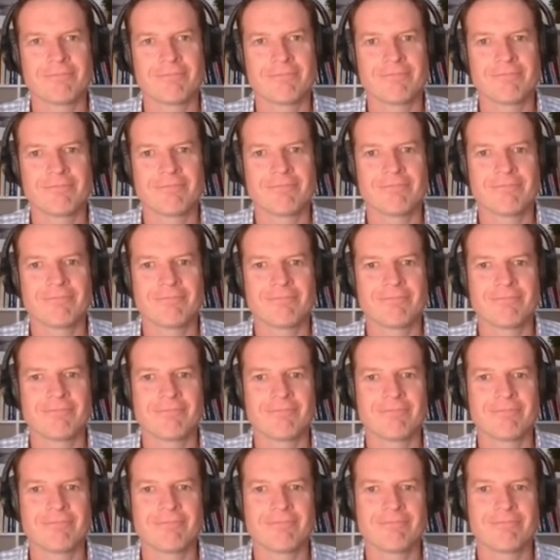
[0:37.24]

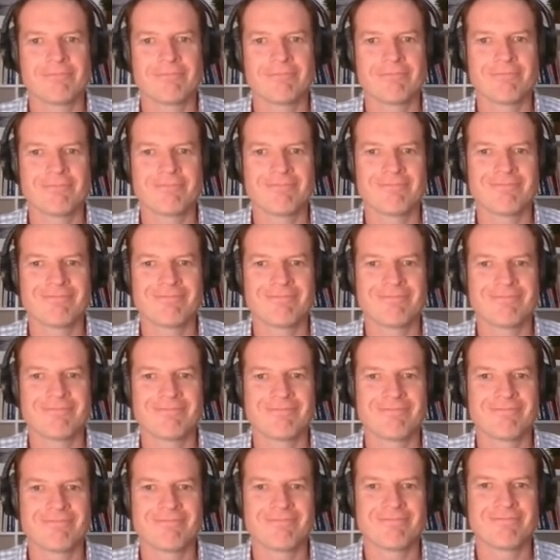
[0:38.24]

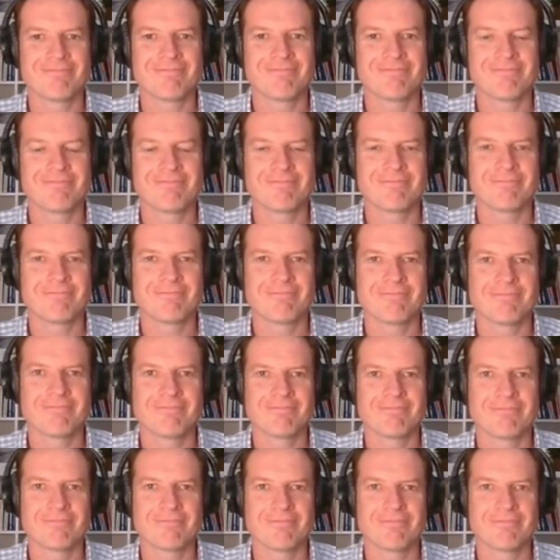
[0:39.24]

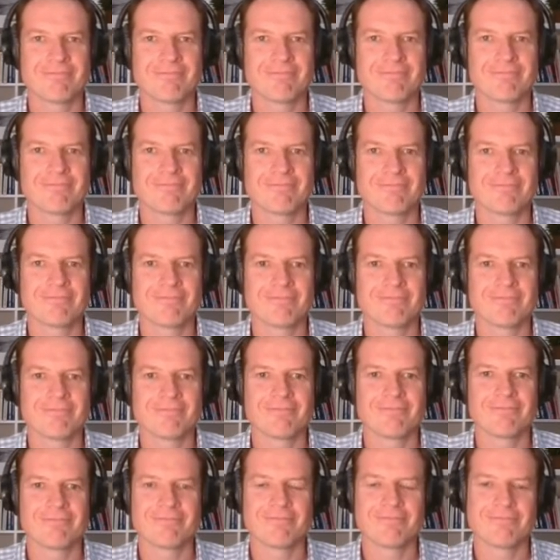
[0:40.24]

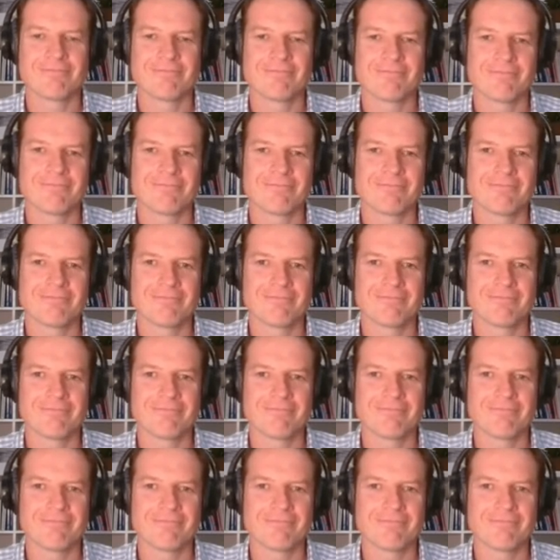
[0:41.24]
(silent)